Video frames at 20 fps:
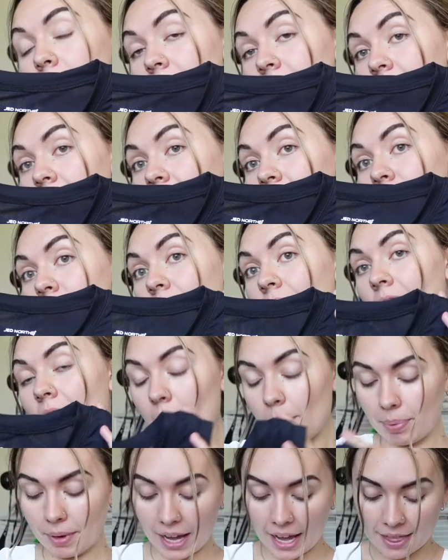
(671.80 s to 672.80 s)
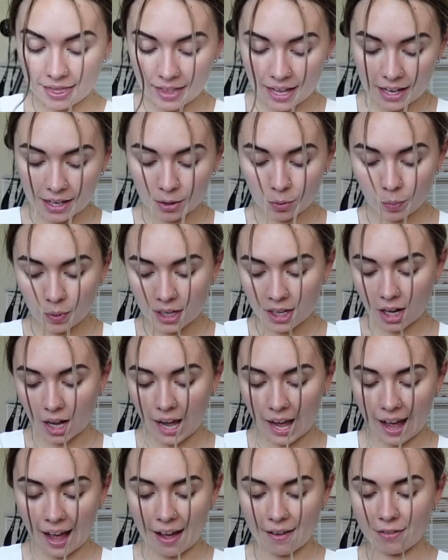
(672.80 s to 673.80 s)
tank top, and then we
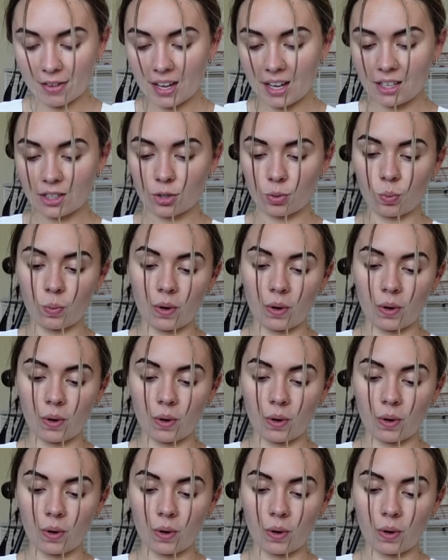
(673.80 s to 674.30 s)
have it